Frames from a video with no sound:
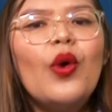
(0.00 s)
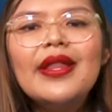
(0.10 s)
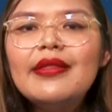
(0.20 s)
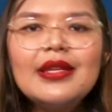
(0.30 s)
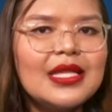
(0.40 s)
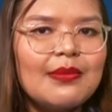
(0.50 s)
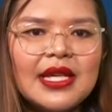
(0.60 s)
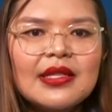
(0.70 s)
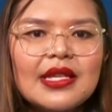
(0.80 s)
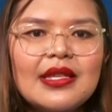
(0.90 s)
What this
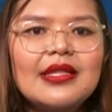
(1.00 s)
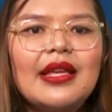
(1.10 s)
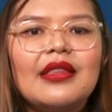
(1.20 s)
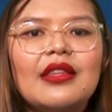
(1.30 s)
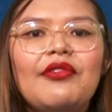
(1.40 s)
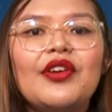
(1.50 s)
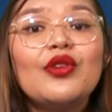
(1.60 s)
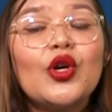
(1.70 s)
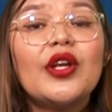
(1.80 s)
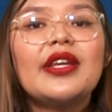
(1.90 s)
means is that the
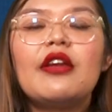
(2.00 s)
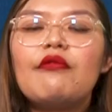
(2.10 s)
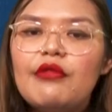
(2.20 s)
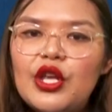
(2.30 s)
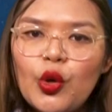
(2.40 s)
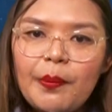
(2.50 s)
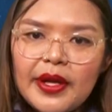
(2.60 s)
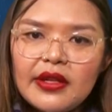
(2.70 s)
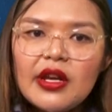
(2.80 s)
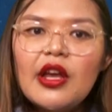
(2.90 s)
federal court can
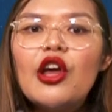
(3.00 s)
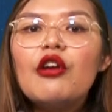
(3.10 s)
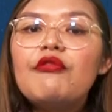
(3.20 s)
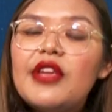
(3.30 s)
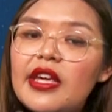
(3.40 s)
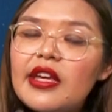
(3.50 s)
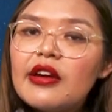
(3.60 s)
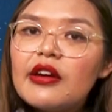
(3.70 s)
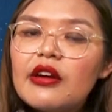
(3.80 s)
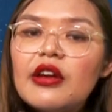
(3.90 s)
reopen,
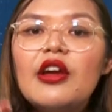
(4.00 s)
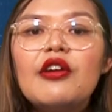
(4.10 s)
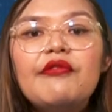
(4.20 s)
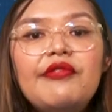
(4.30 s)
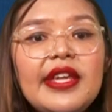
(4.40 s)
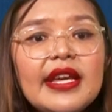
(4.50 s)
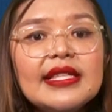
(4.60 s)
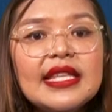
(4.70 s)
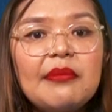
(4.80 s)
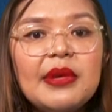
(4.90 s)
rehear,
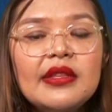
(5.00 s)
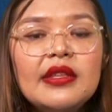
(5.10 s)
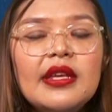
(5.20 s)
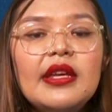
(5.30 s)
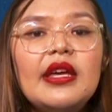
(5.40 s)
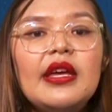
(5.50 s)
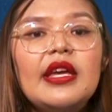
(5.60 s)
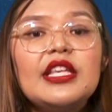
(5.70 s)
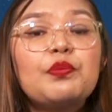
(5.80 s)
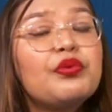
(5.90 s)
re-examine
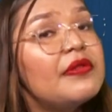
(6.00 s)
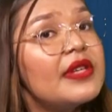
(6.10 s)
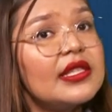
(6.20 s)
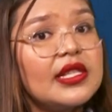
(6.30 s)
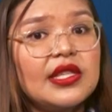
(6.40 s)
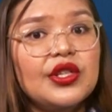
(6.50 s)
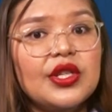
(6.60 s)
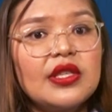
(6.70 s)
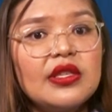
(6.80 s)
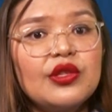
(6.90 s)
its previous
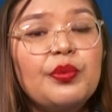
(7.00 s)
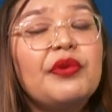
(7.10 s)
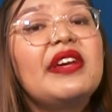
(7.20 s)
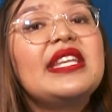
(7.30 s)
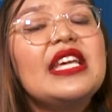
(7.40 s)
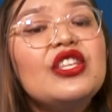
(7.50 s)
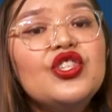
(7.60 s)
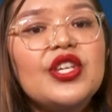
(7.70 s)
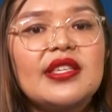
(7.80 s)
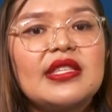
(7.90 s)
decisions to prevent
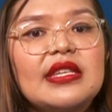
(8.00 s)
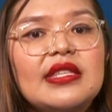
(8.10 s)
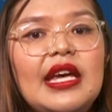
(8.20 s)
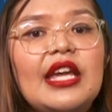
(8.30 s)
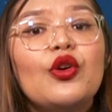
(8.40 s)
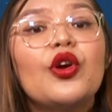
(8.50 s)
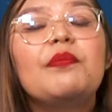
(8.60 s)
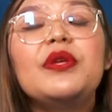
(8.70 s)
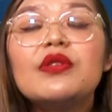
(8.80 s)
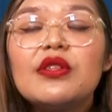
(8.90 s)
injustice and/or
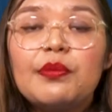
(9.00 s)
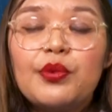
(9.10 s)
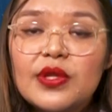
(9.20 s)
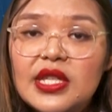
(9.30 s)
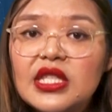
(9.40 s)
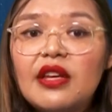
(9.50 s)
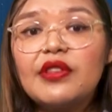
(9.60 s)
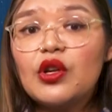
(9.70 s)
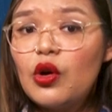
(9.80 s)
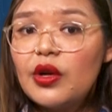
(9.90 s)
abuse of the process of
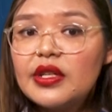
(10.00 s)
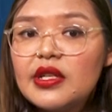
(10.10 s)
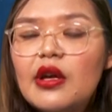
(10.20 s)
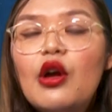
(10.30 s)
the court.